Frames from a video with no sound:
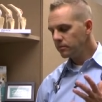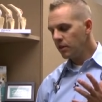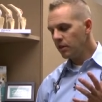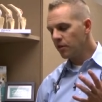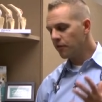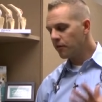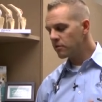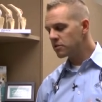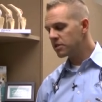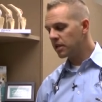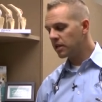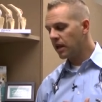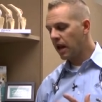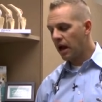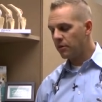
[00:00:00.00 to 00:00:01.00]
The first thing
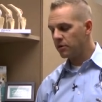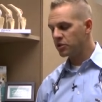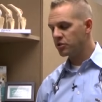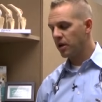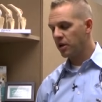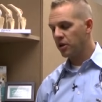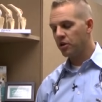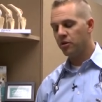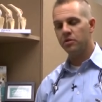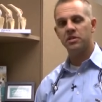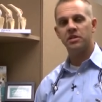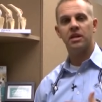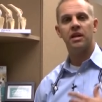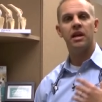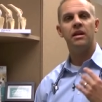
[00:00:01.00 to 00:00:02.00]
that I always try to do
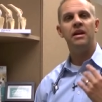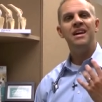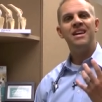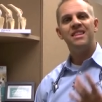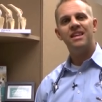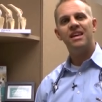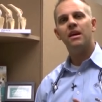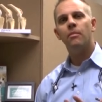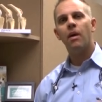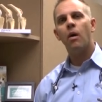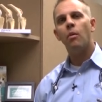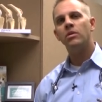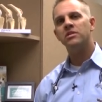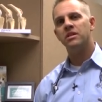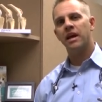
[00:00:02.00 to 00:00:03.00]
is, again, think
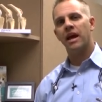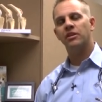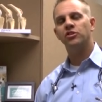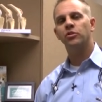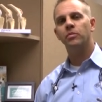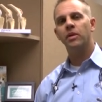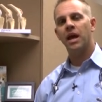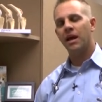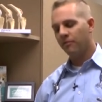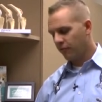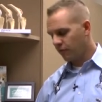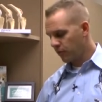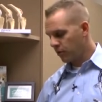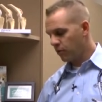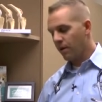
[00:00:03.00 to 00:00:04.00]
about what's a natural behavior
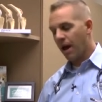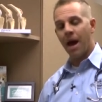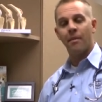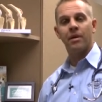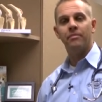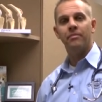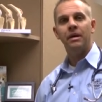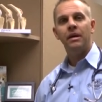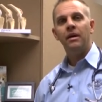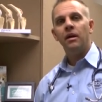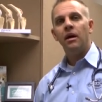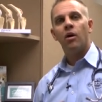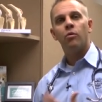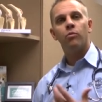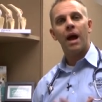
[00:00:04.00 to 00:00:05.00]
for a rabbit.
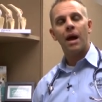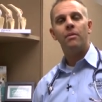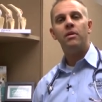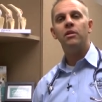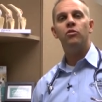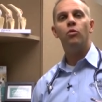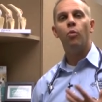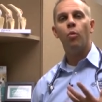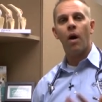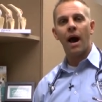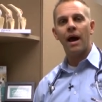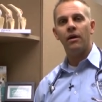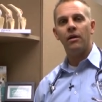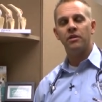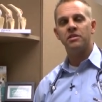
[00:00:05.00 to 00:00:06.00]
A rabbit in the
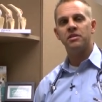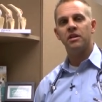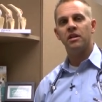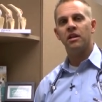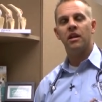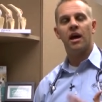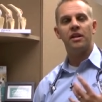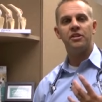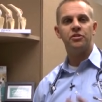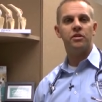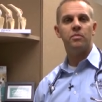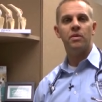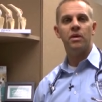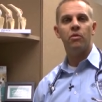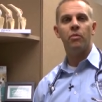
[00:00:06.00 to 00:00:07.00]
wild is going to
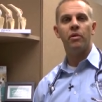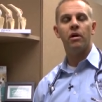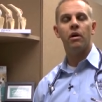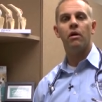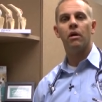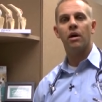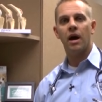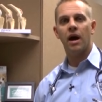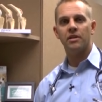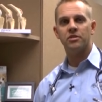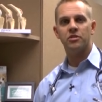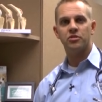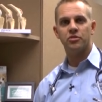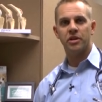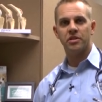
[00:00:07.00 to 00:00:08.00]
naturally be what we call a
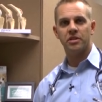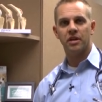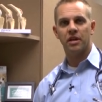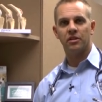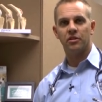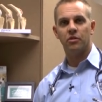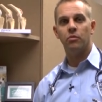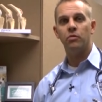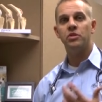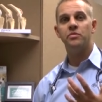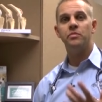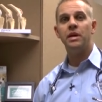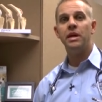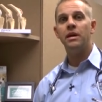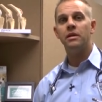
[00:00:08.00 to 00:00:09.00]
concentrate selector, which
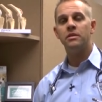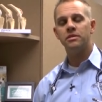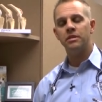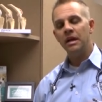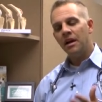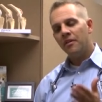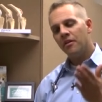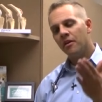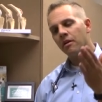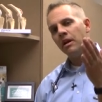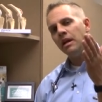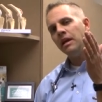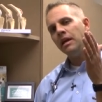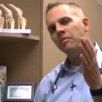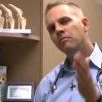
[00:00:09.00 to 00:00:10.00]
means they're
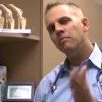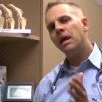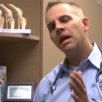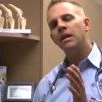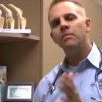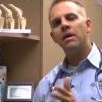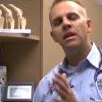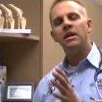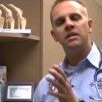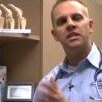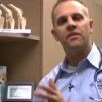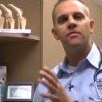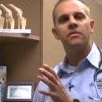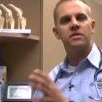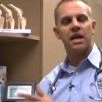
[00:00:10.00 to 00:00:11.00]
going to eat many, many
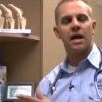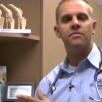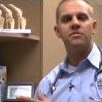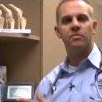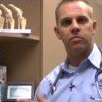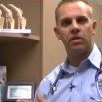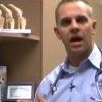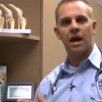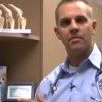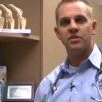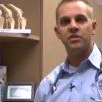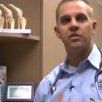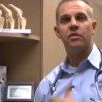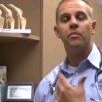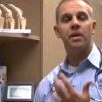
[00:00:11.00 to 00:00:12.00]
different types of plant
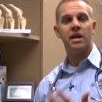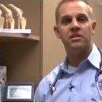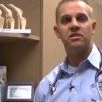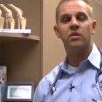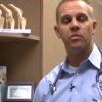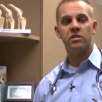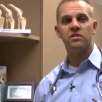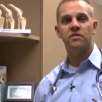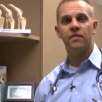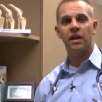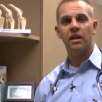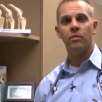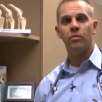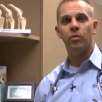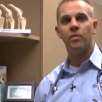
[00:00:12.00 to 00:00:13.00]
material based on what's
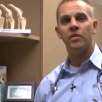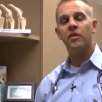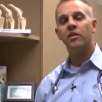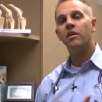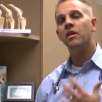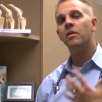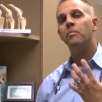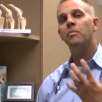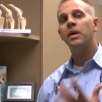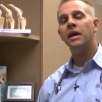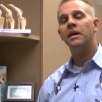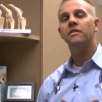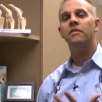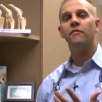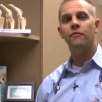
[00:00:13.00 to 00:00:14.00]
available, but they're going to
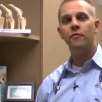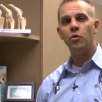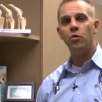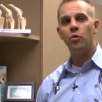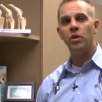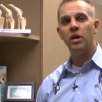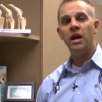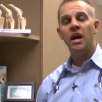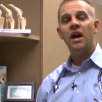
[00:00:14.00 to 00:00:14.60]
pick the food